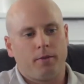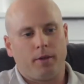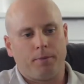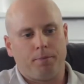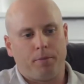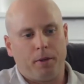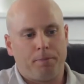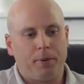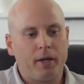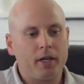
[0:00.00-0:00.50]
the,
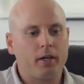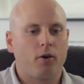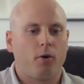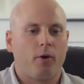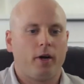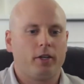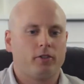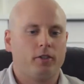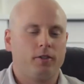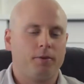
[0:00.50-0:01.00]
the big
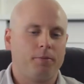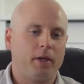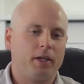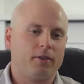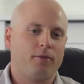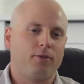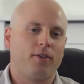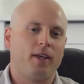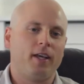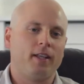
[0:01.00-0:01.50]
question, the
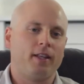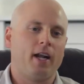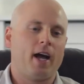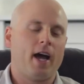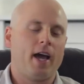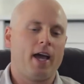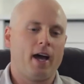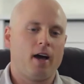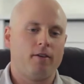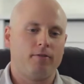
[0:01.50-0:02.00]
big thing that
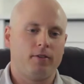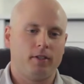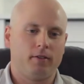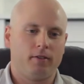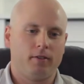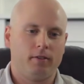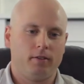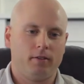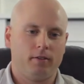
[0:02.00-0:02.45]
I have that,